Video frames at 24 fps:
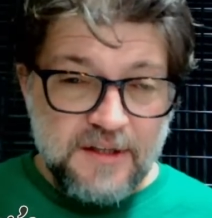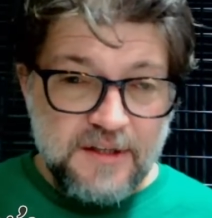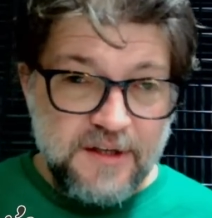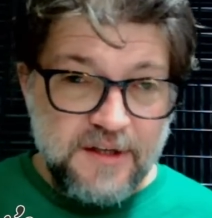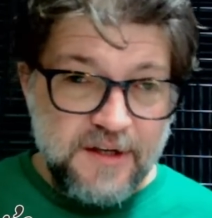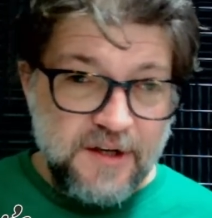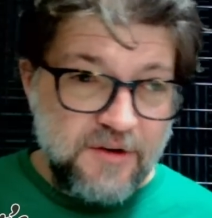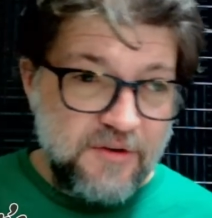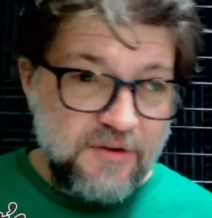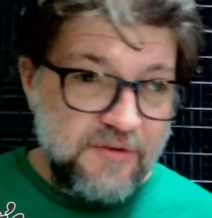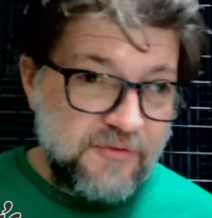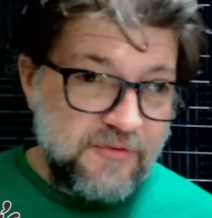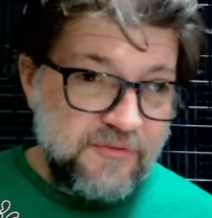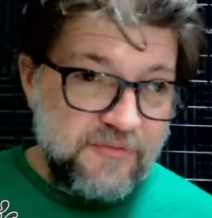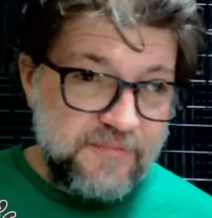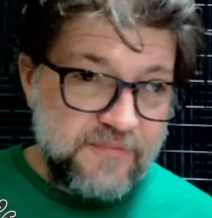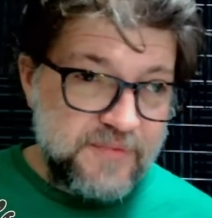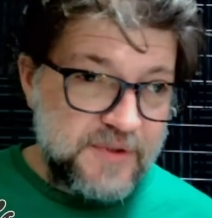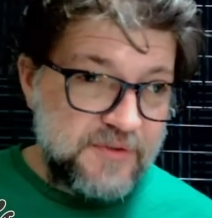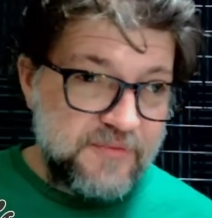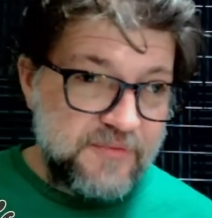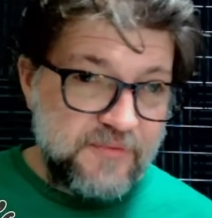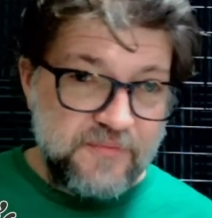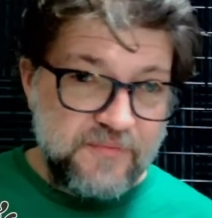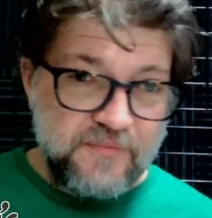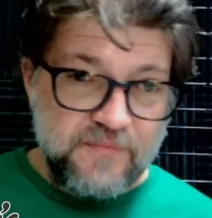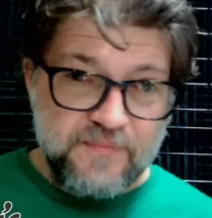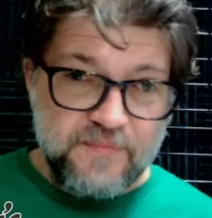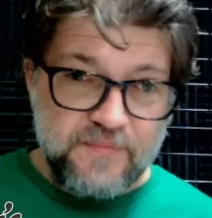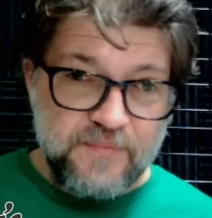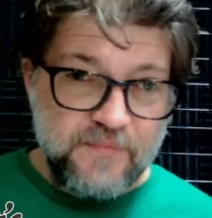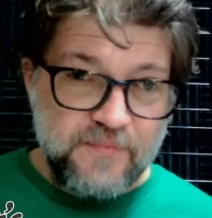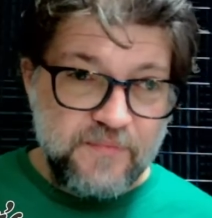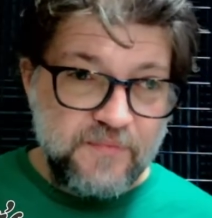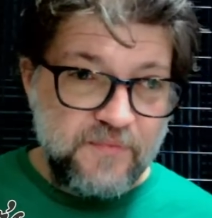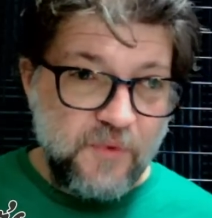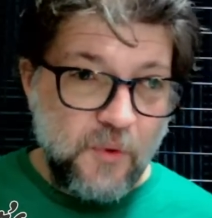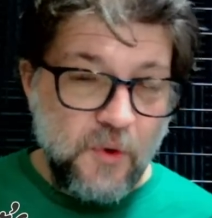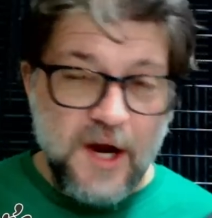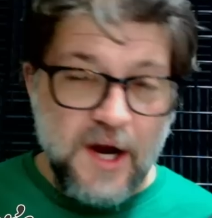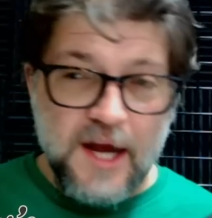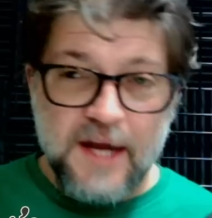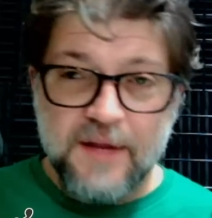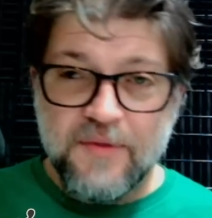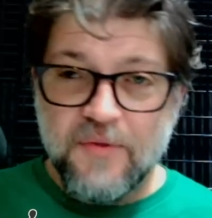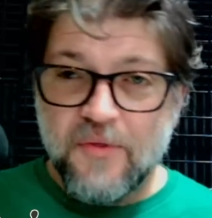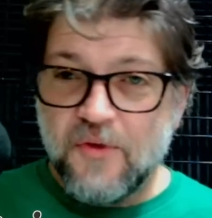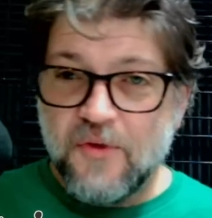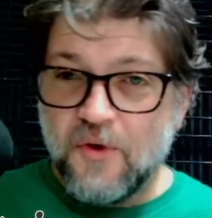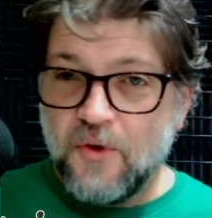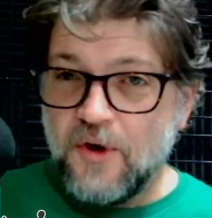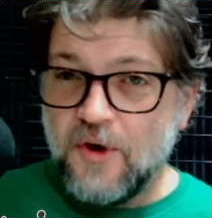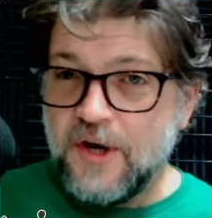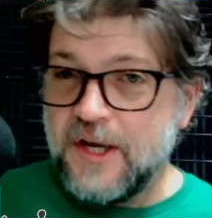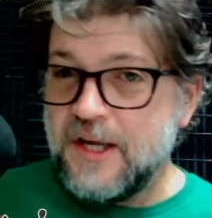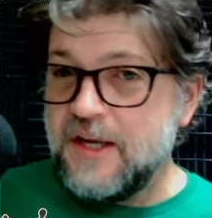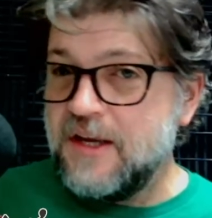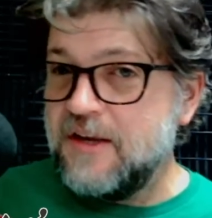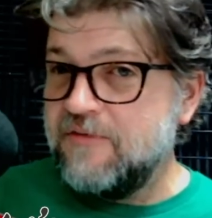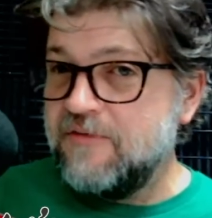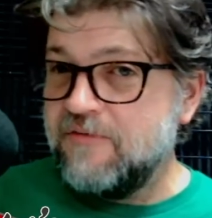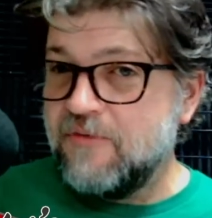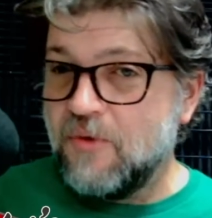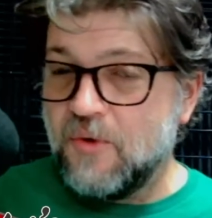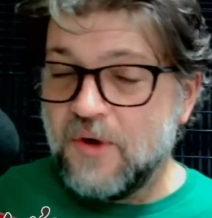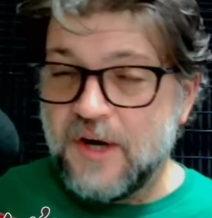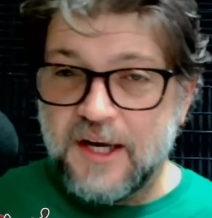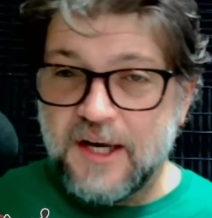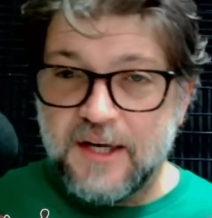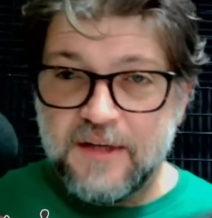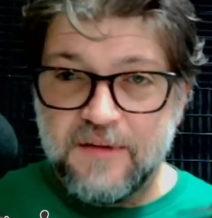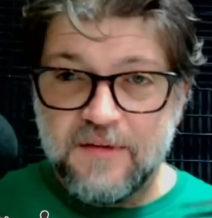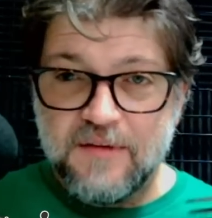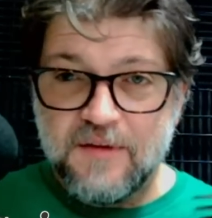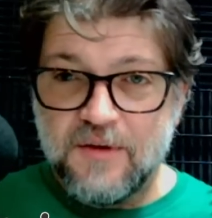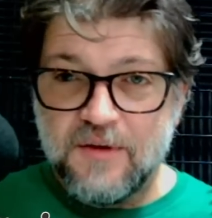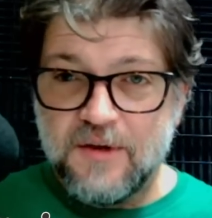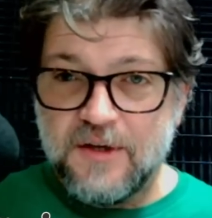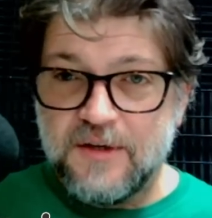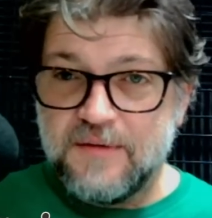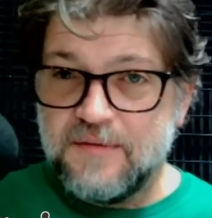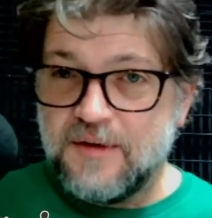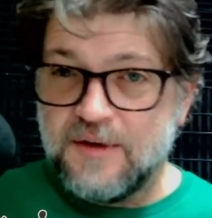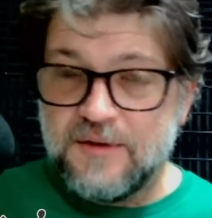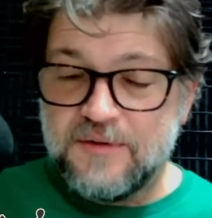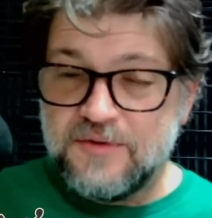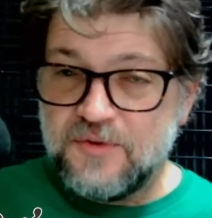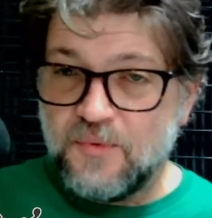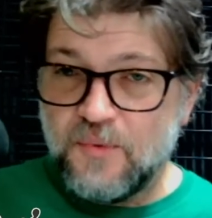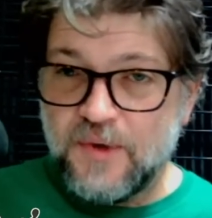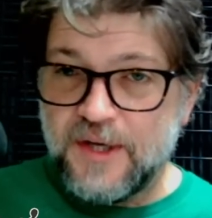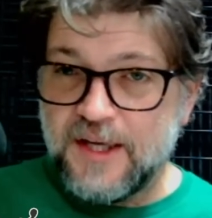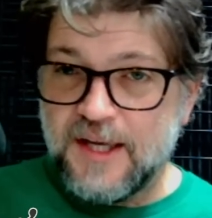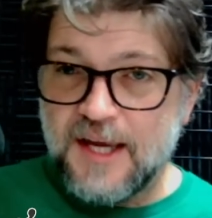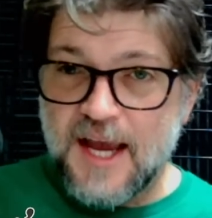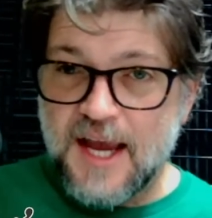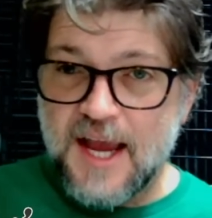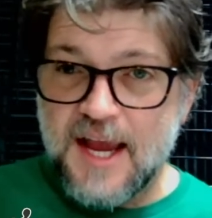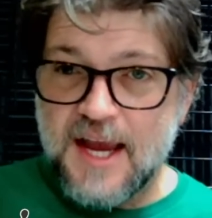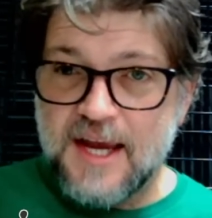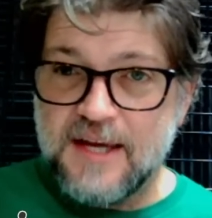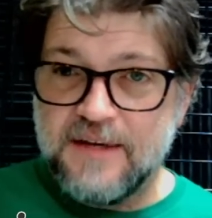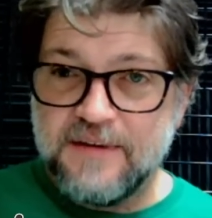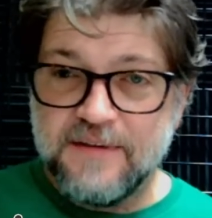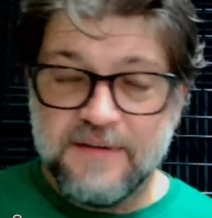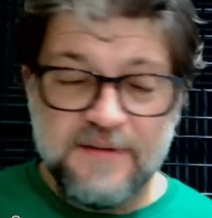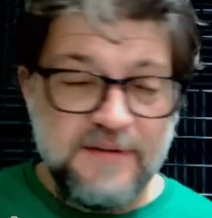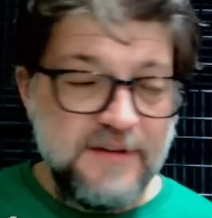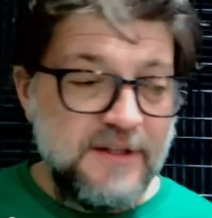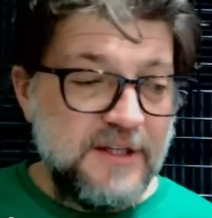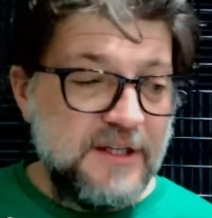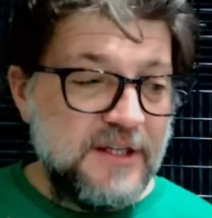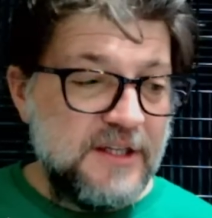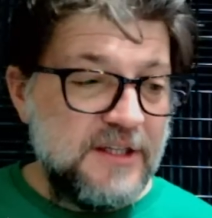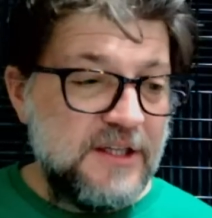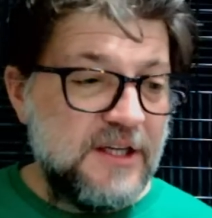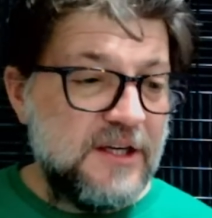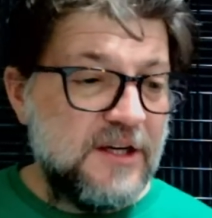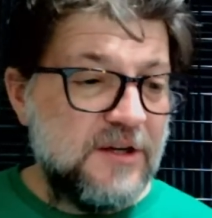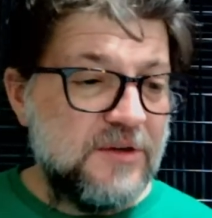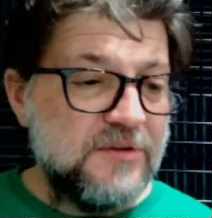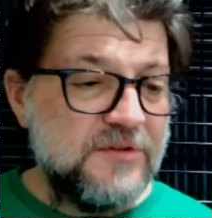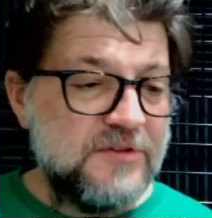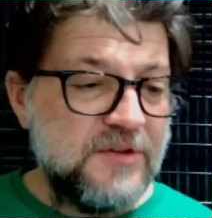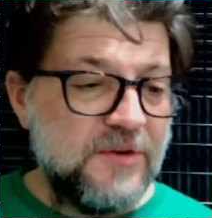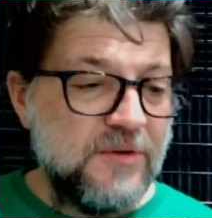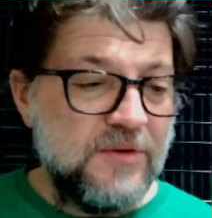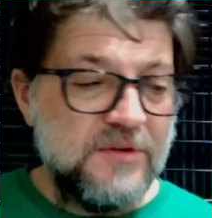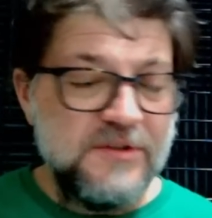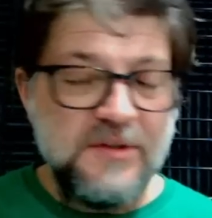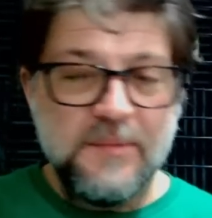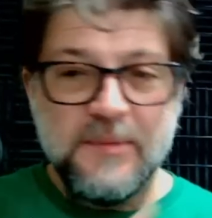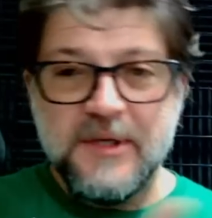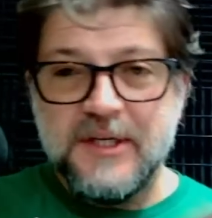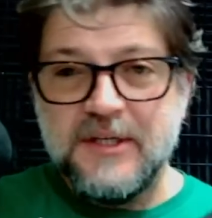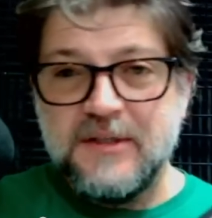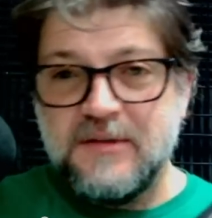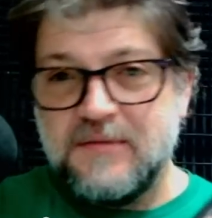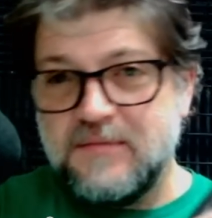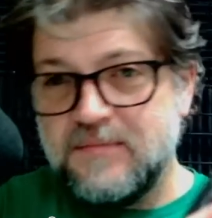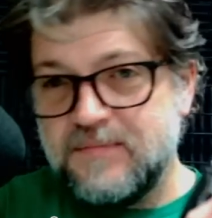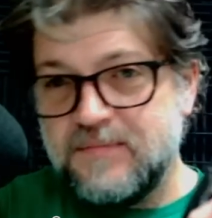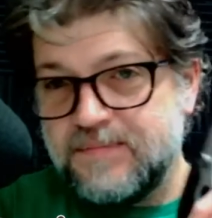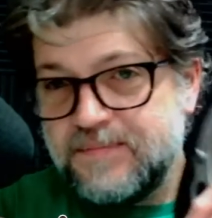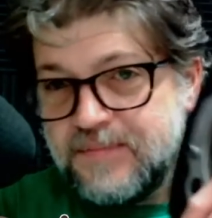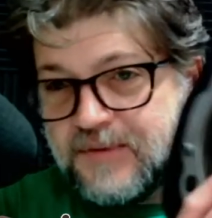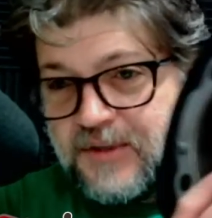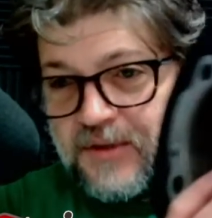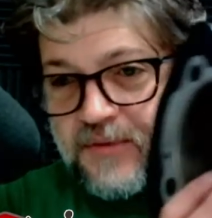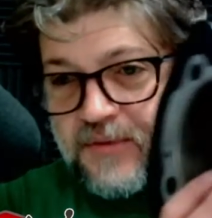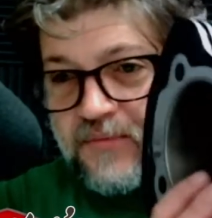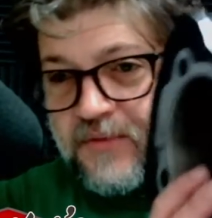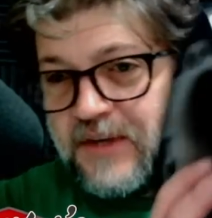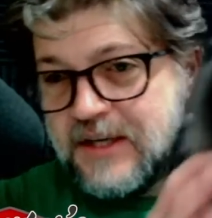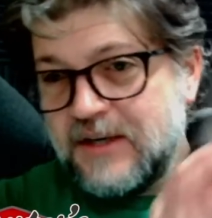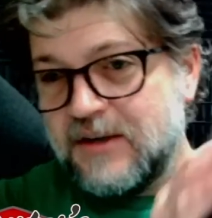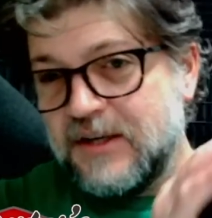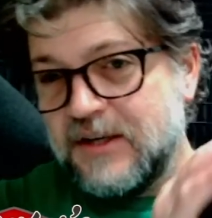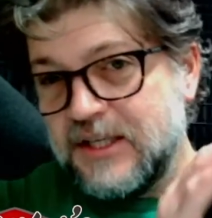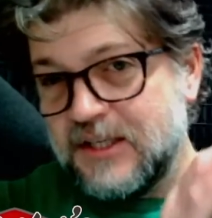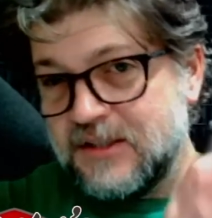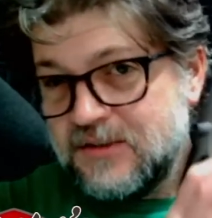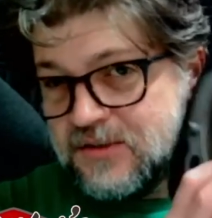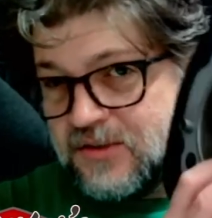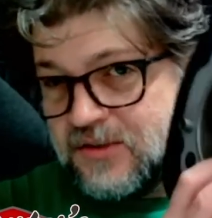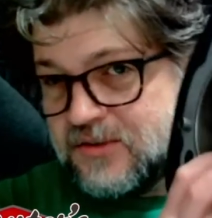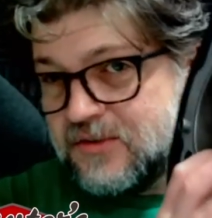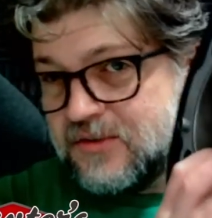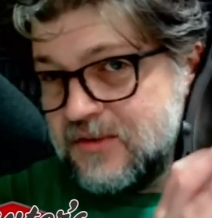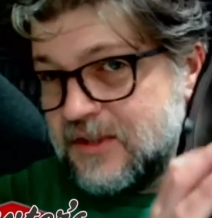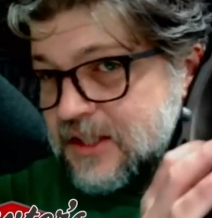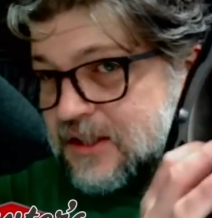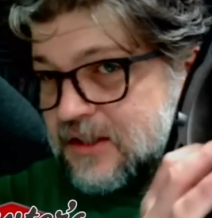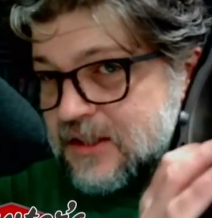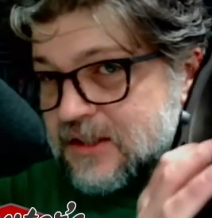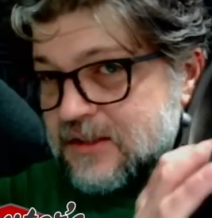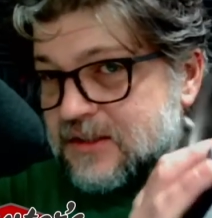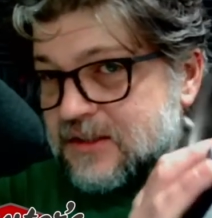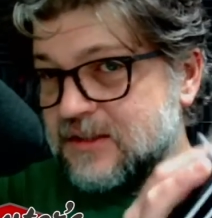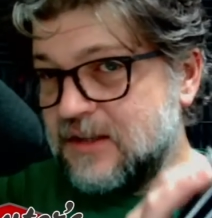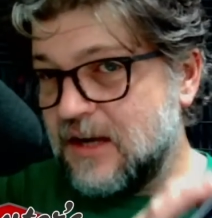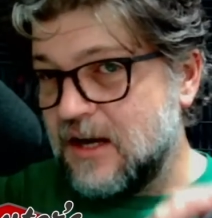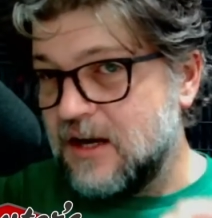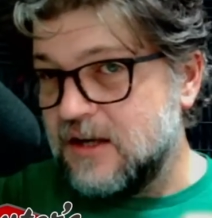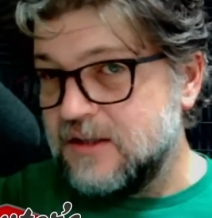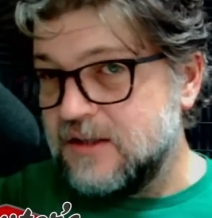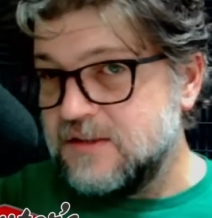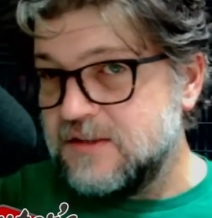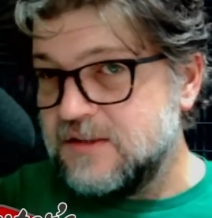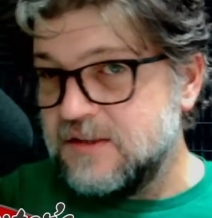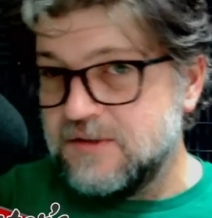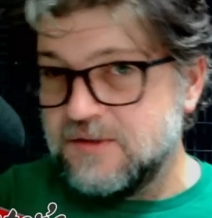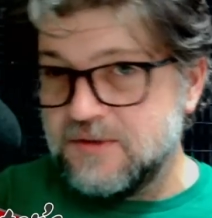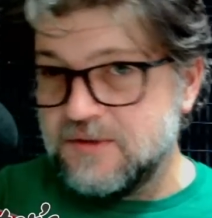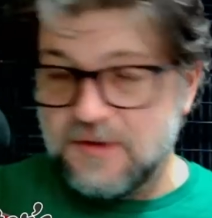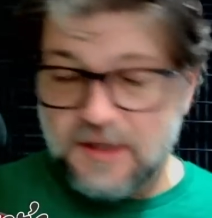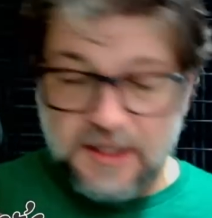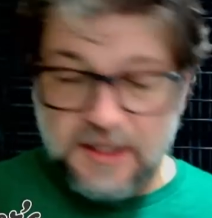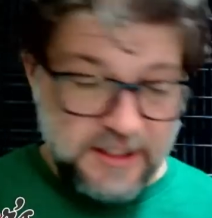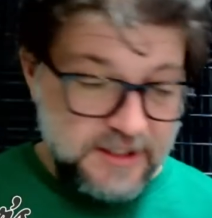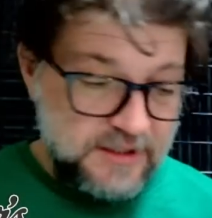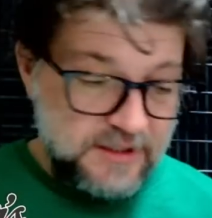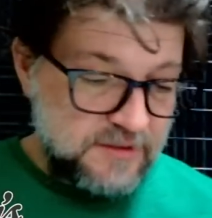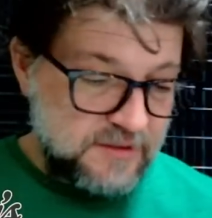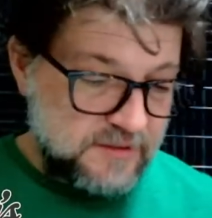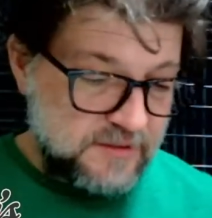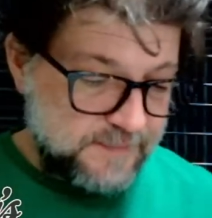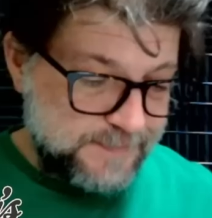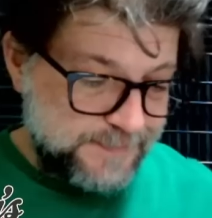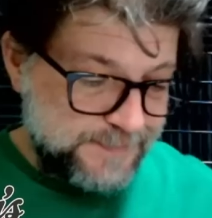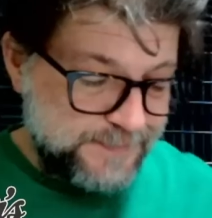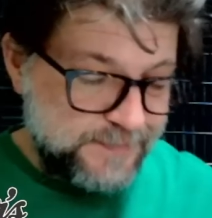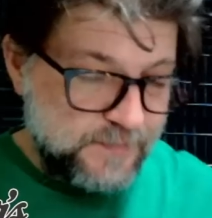you know, 4930, 4930, or 28. You know, so there's a big variance in these stock cylinder heights.